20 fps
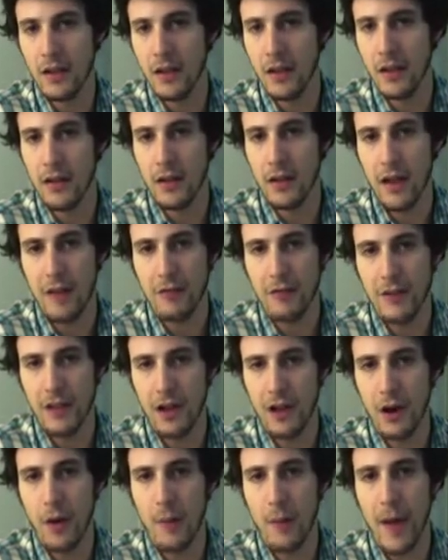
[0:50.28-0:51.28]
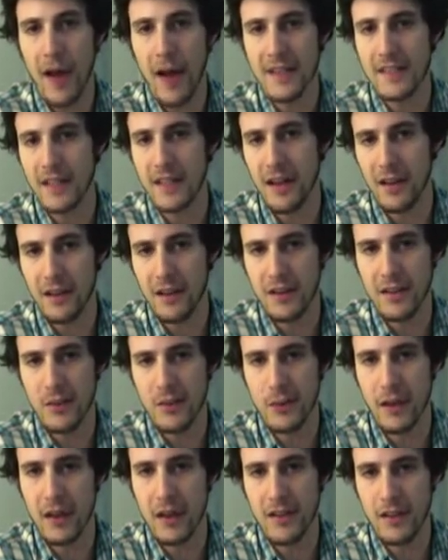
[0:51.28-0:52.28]
left to go passing others
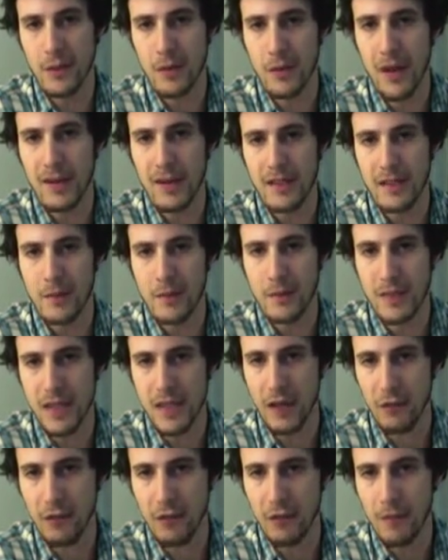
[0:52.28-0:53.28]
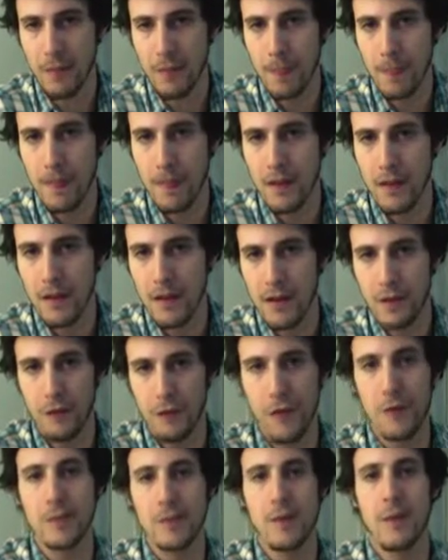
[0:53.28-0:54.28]
without surpassing himself. The
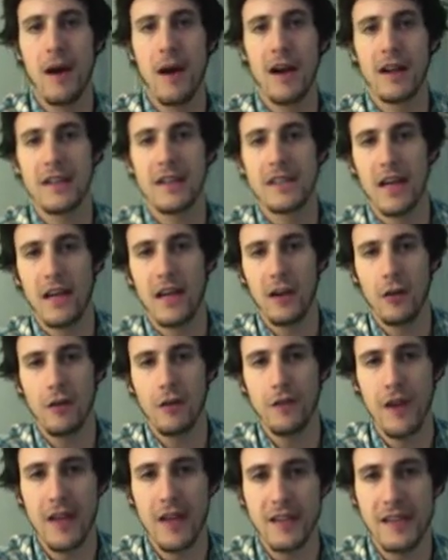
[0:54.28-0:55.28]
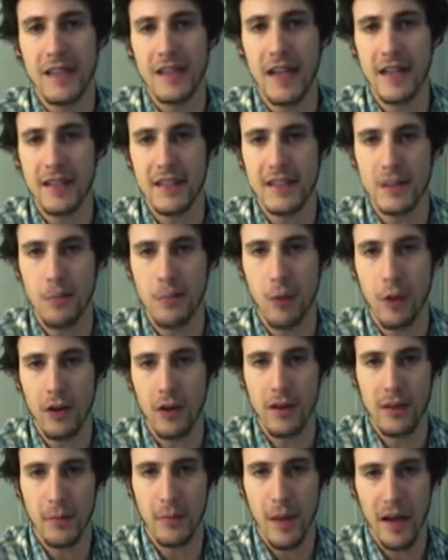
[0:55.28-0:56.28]
film's American title fails to get these
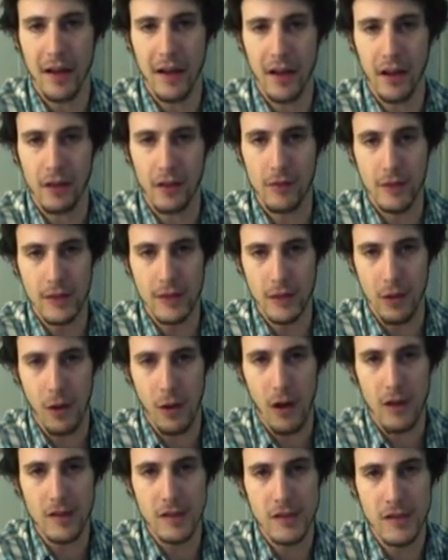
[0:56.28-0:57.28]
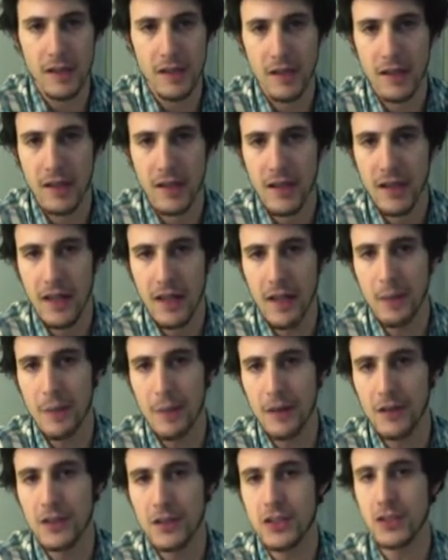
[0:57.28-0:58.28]
important thematic elements across and
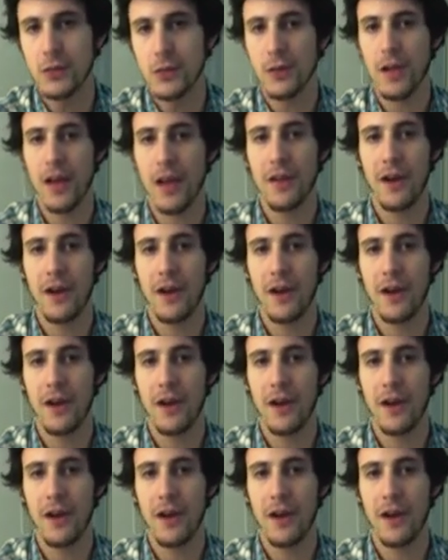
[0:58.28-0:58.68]
appeals to another